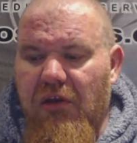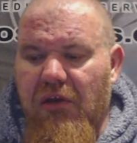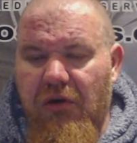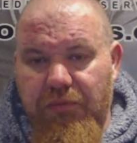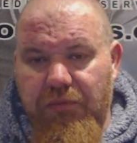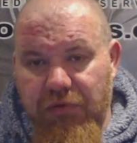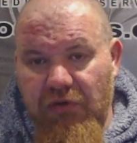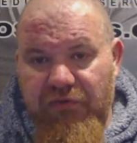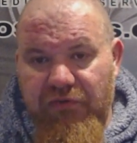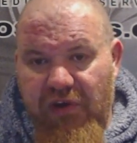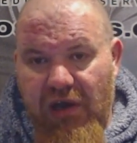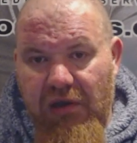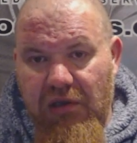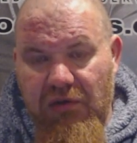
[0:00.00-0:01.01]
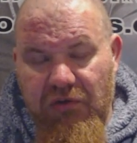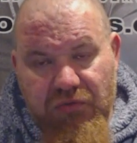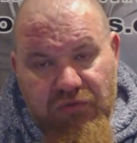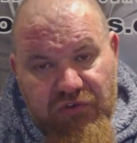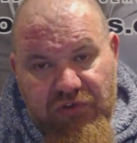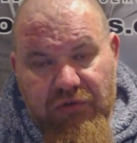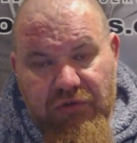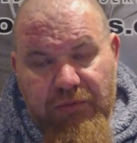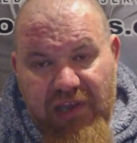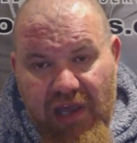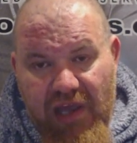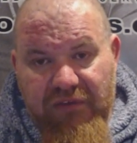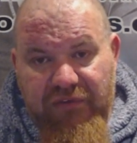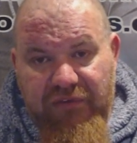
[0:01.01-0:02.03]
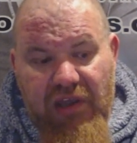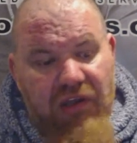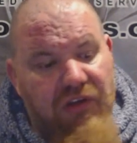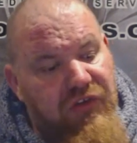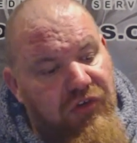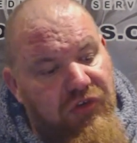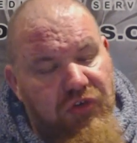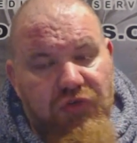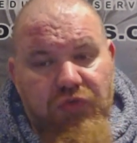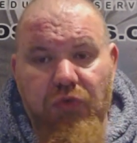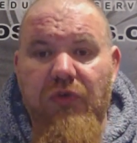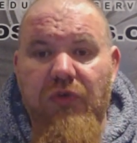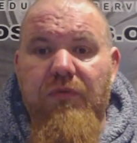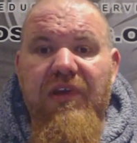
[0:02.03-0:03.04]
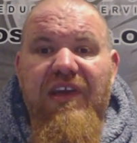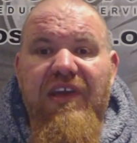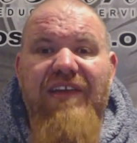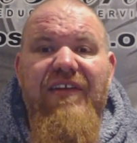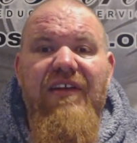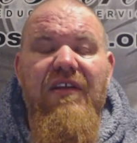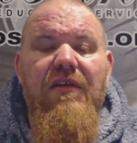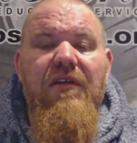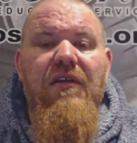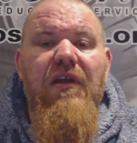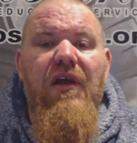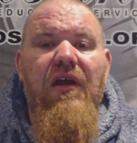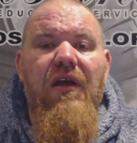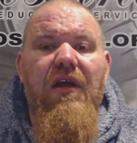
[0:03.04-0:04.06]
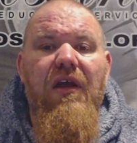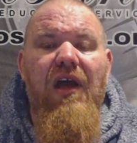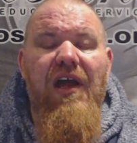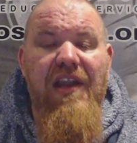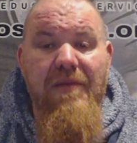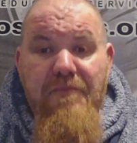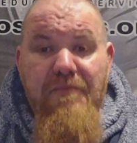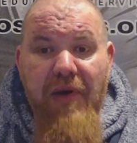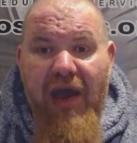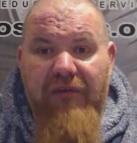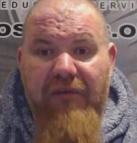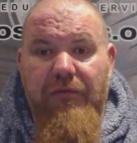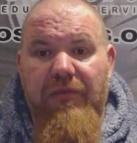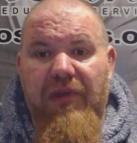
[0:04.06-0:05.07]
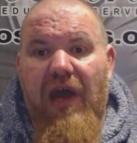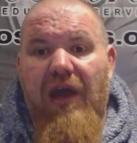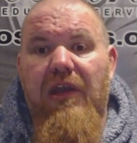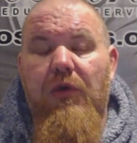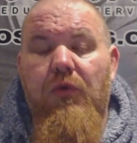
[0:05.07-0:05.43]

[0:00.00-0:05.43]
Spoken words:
your blood values would still be elevated. You just wouldn't be getting an impact from that.